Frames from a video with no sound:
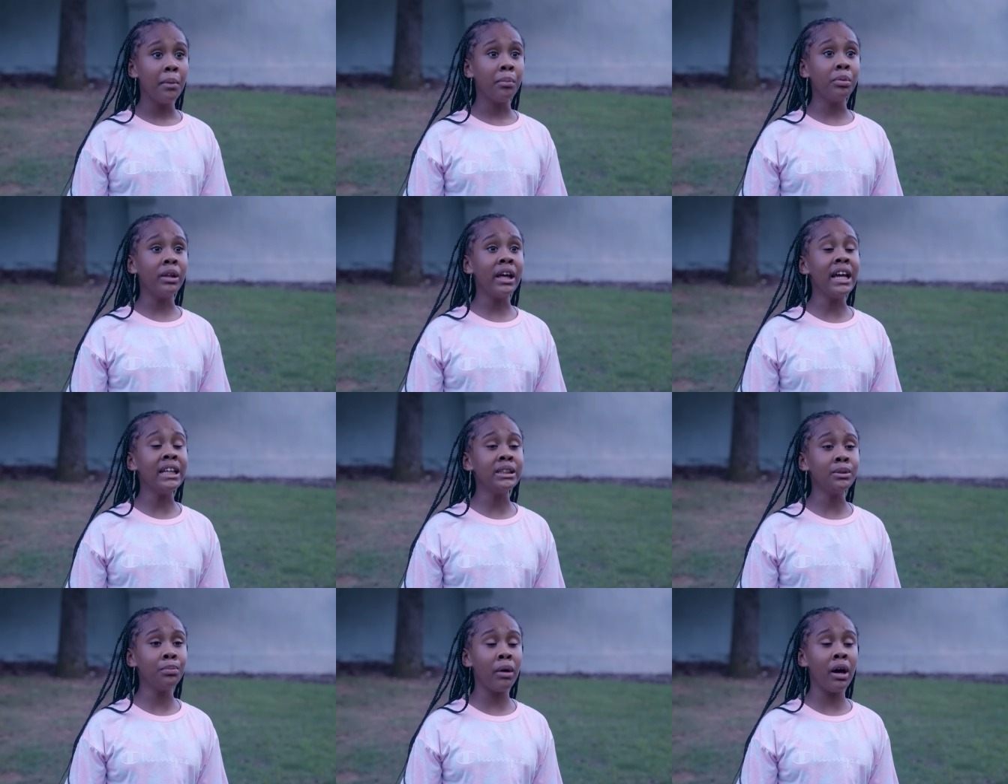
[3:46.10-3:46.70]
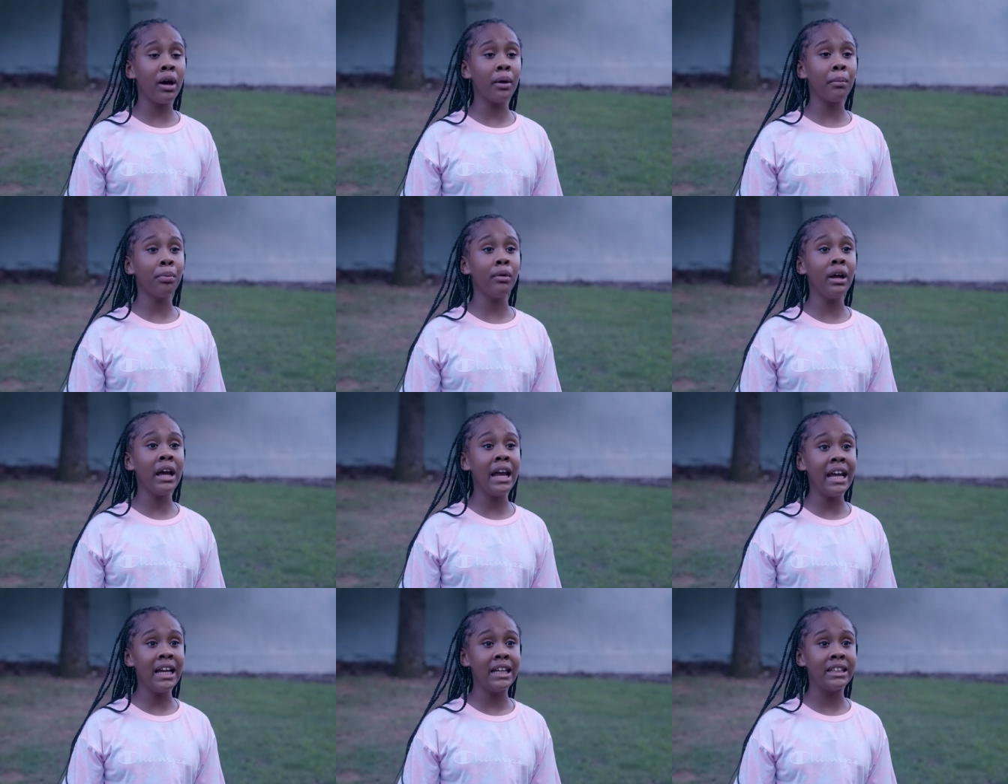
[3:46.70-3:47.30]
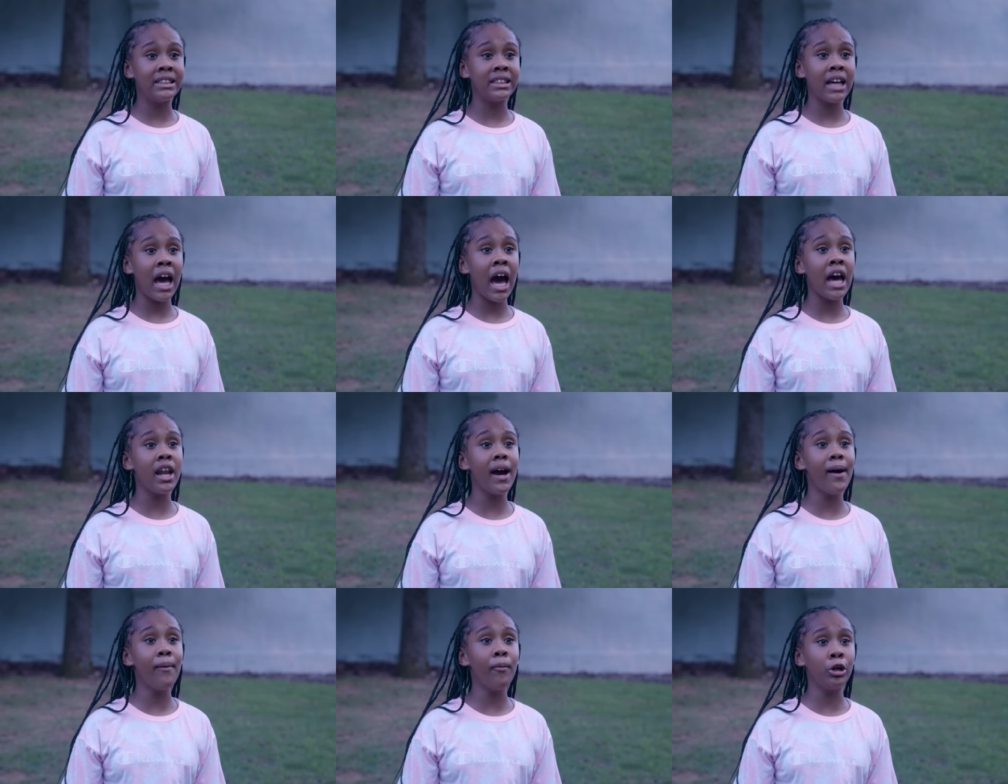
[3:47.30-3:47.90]
Please, Brooke, please. I
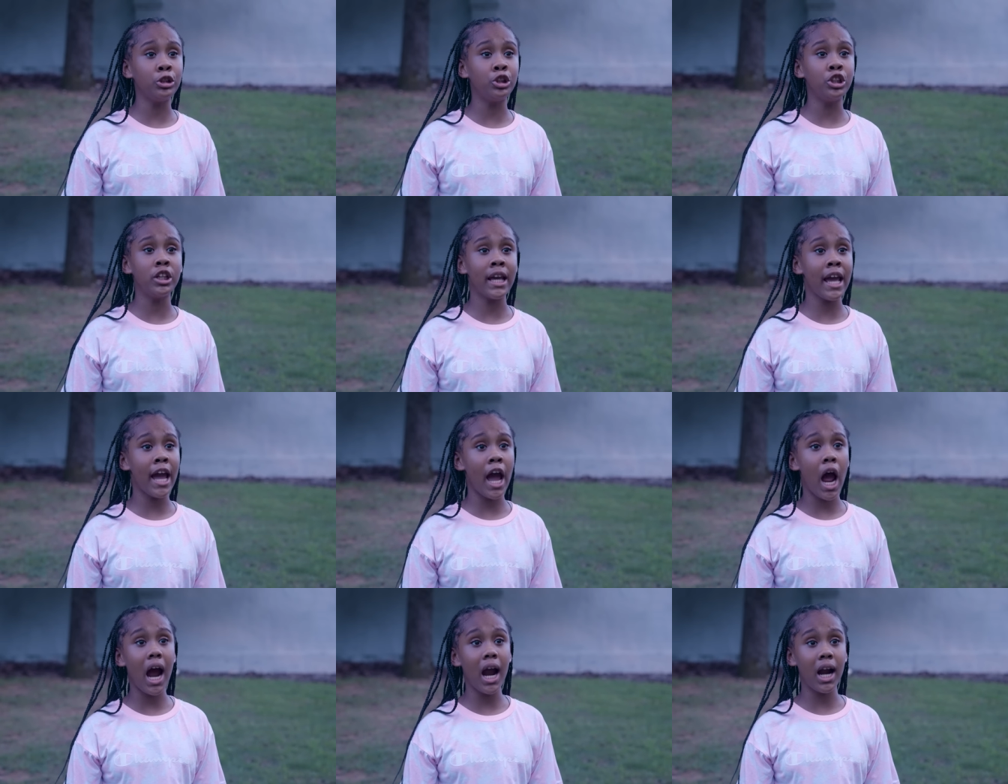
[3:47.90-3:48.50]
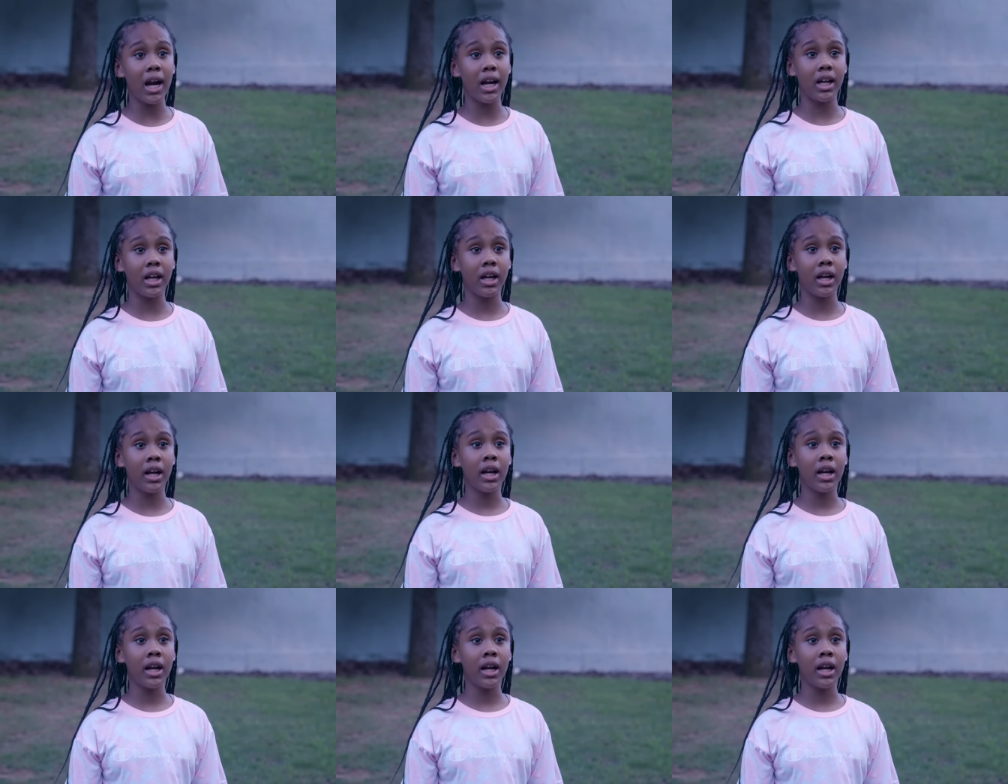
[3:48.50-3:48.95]
don't want you to get hurt.